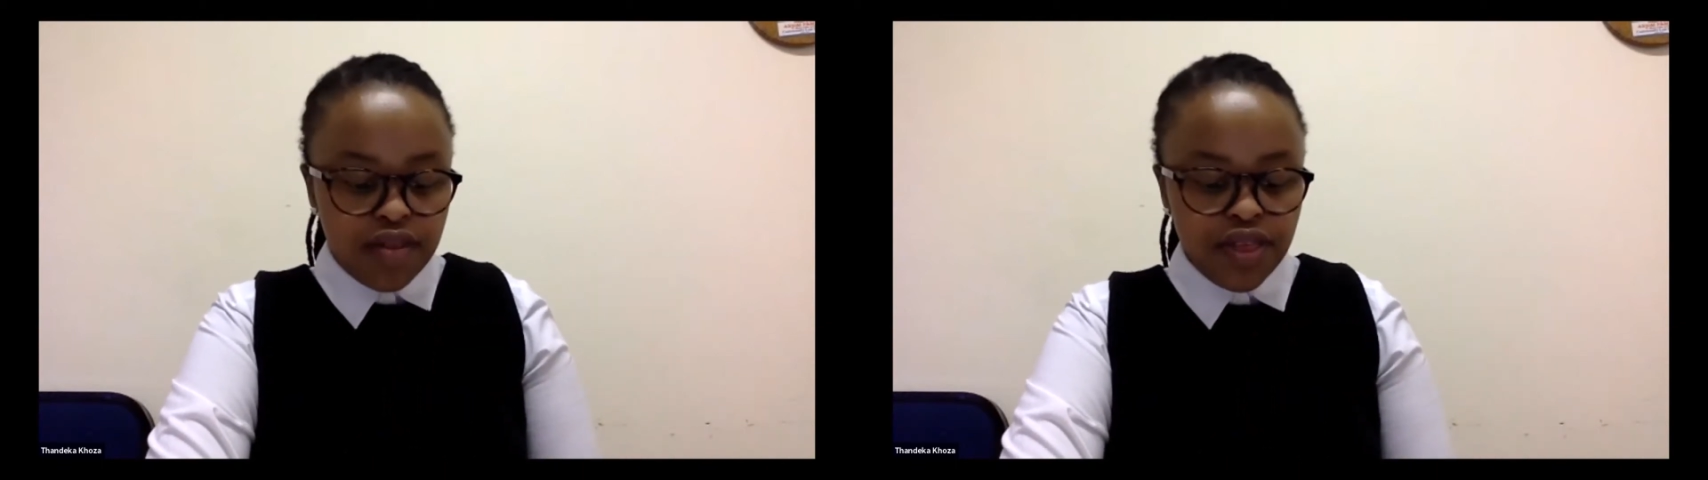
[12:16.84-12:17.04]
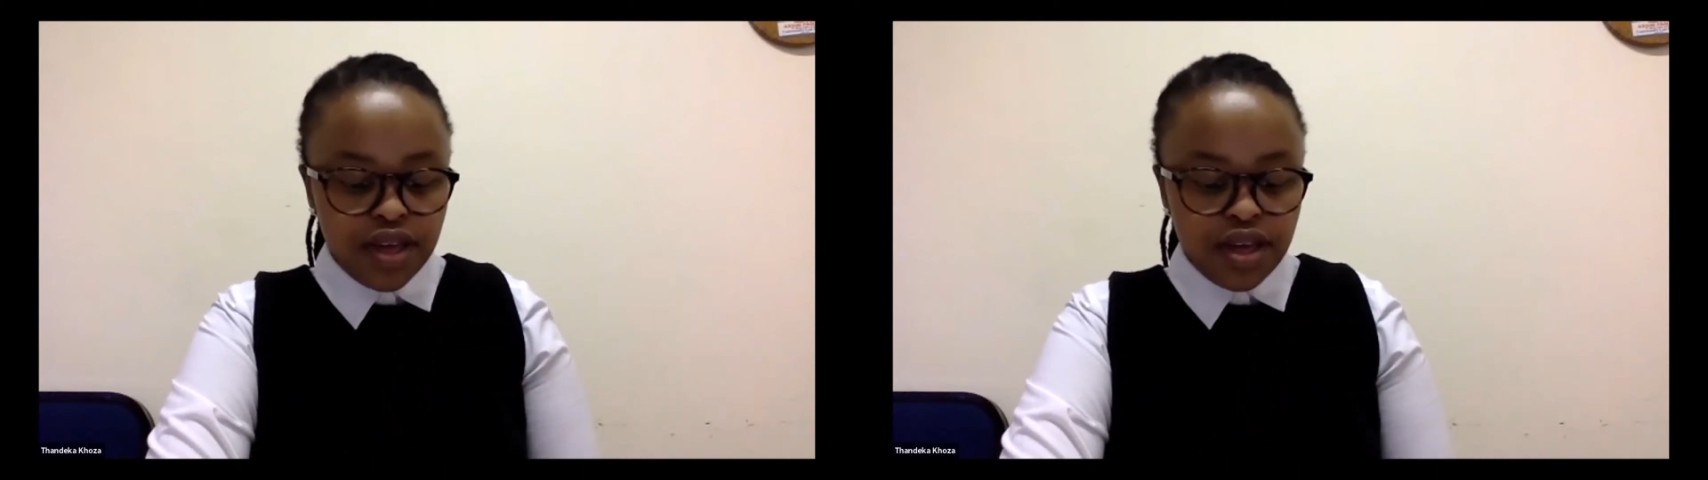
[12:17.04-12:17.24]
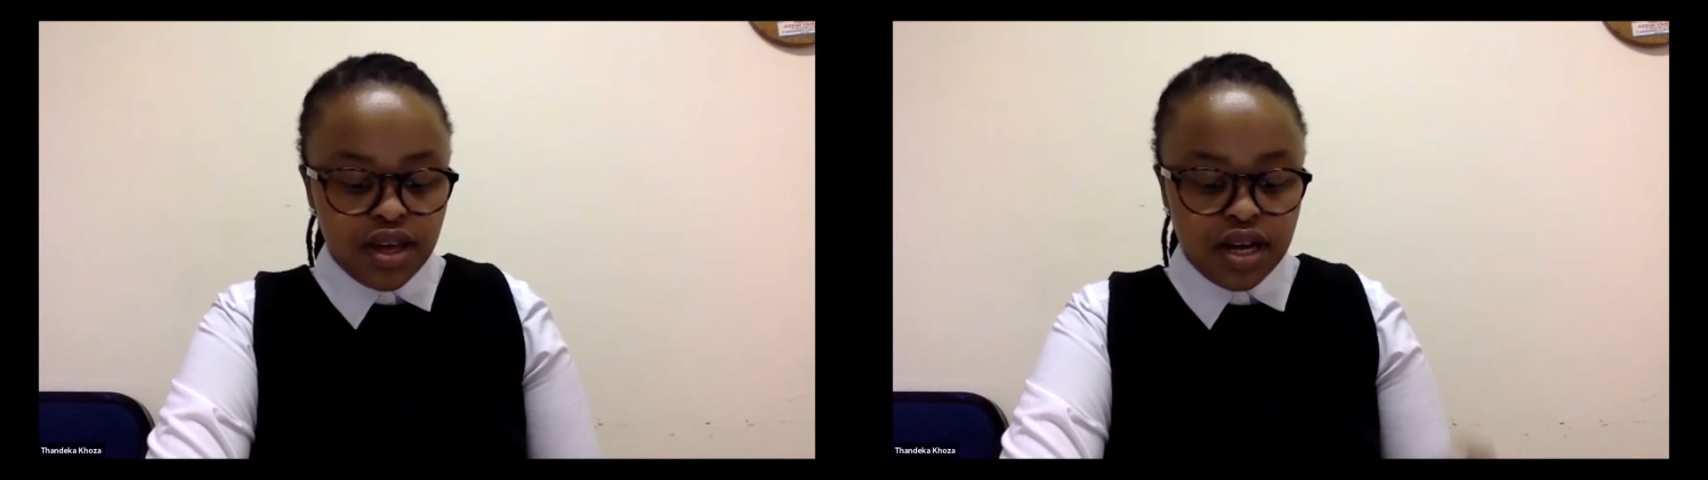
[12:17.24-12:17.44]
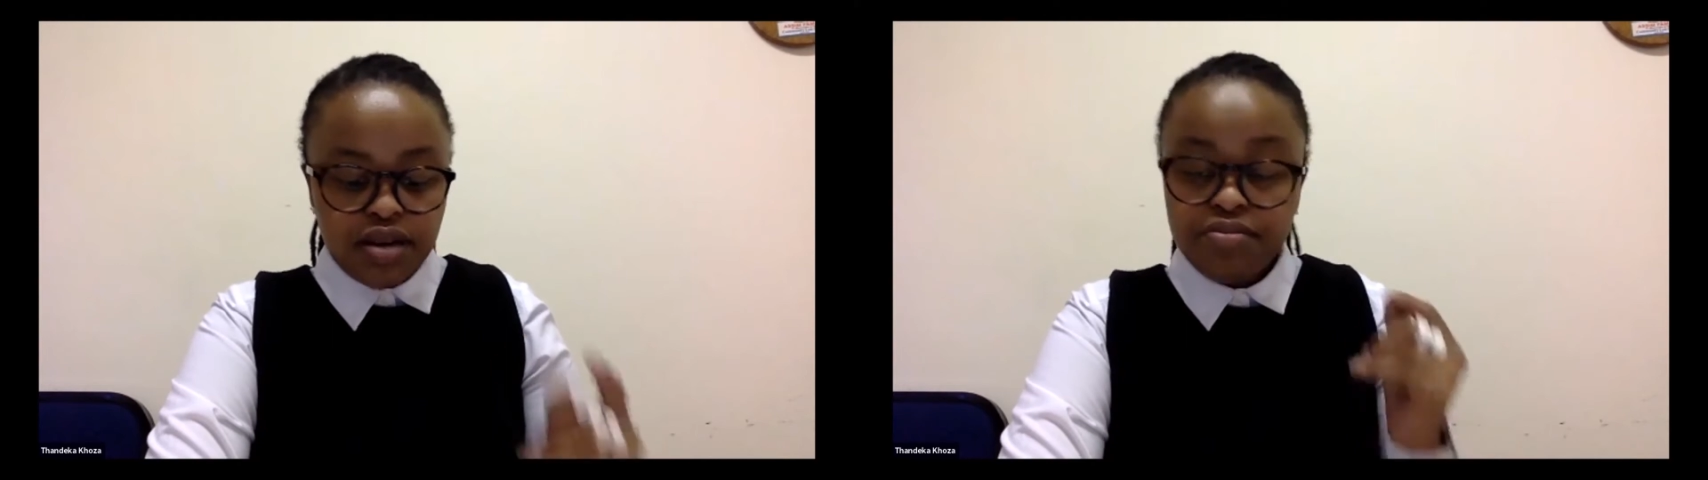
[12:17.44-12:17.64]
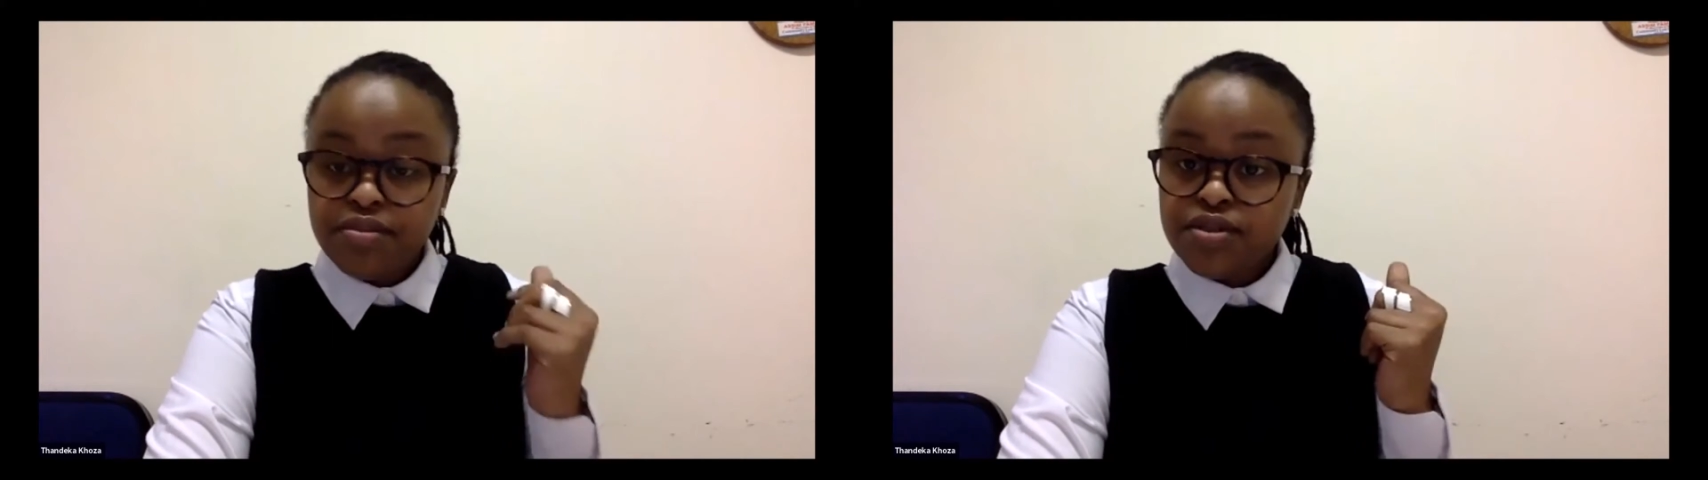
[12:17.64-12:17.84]

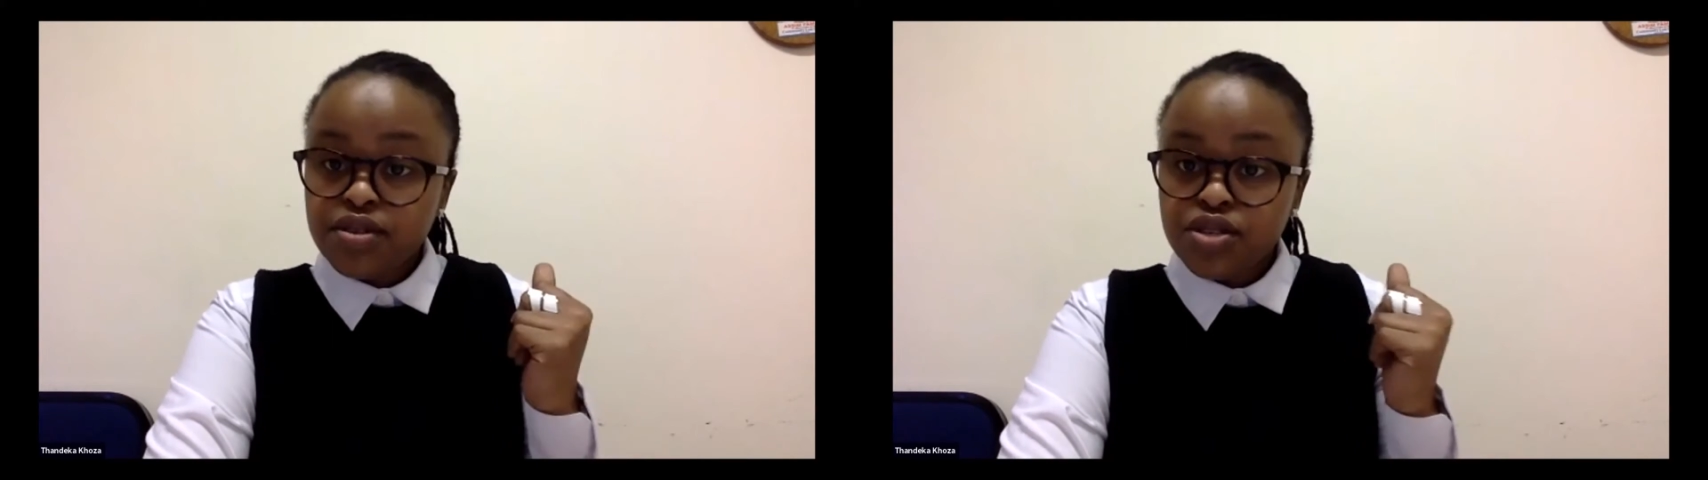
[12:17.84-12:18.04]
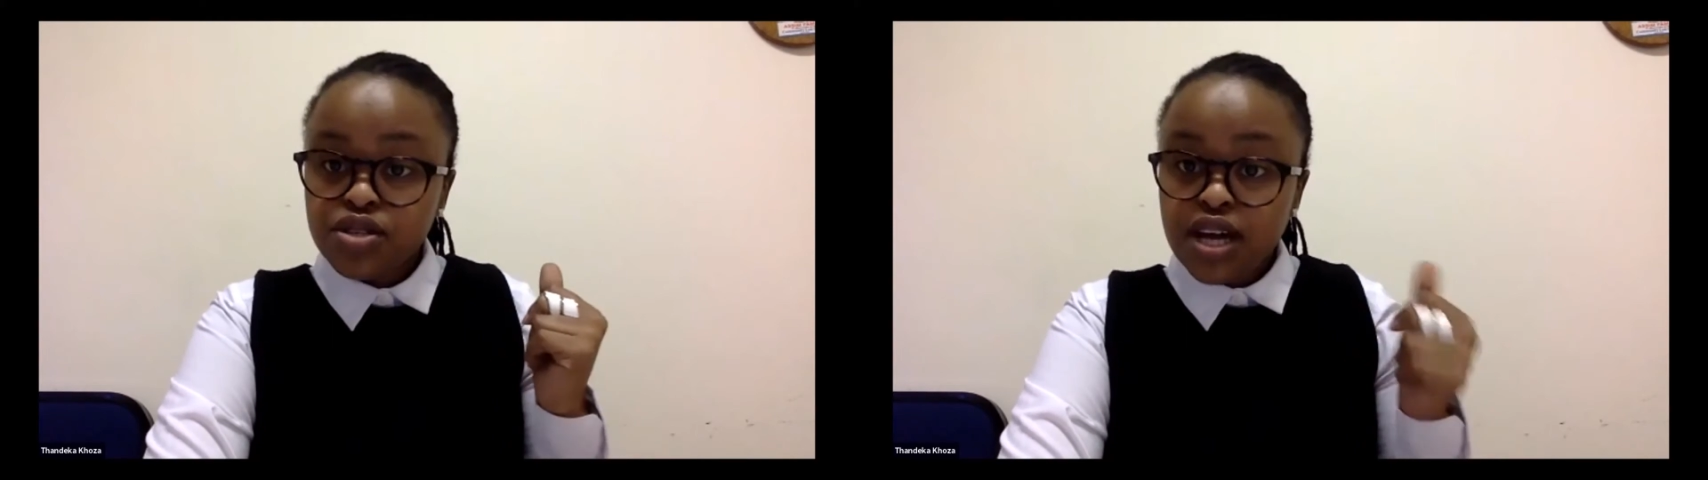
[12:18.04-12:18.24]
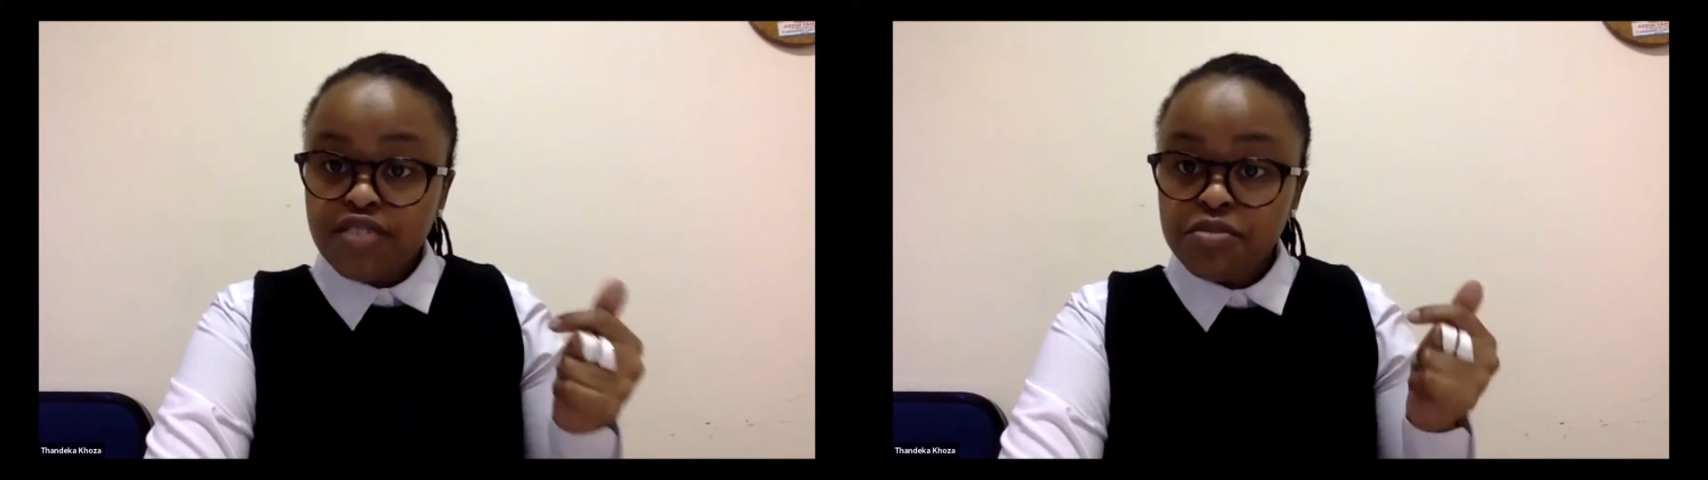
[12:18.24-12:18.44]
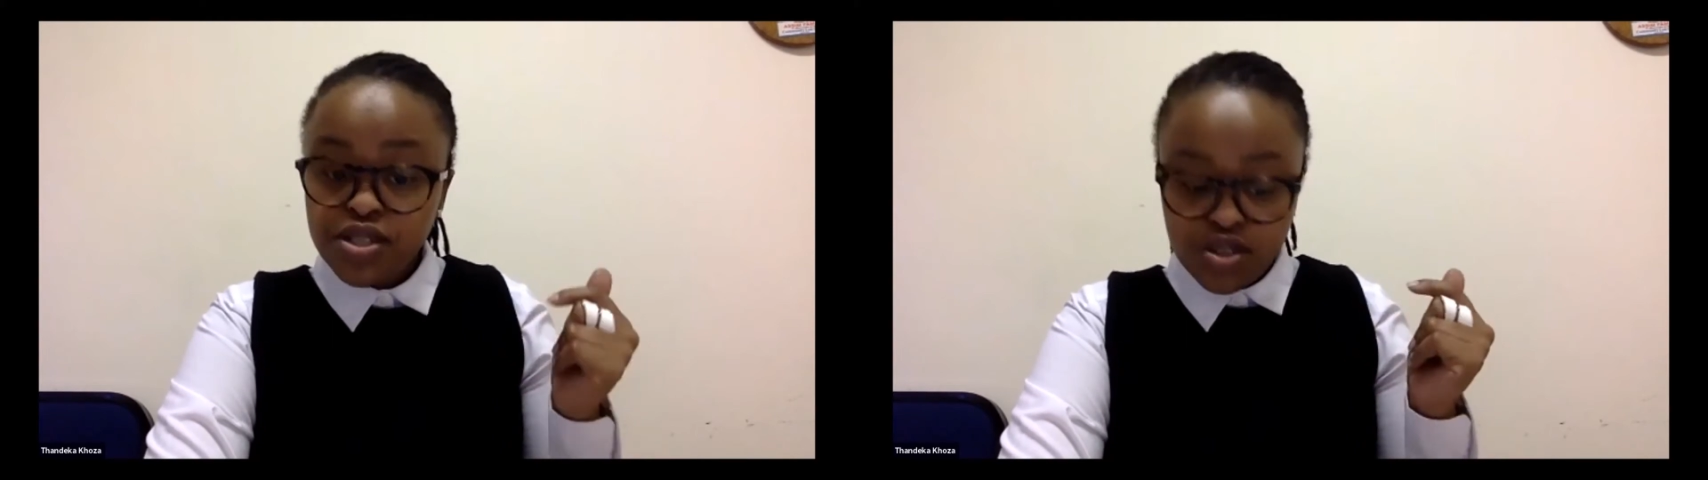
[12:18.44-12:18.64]
The governments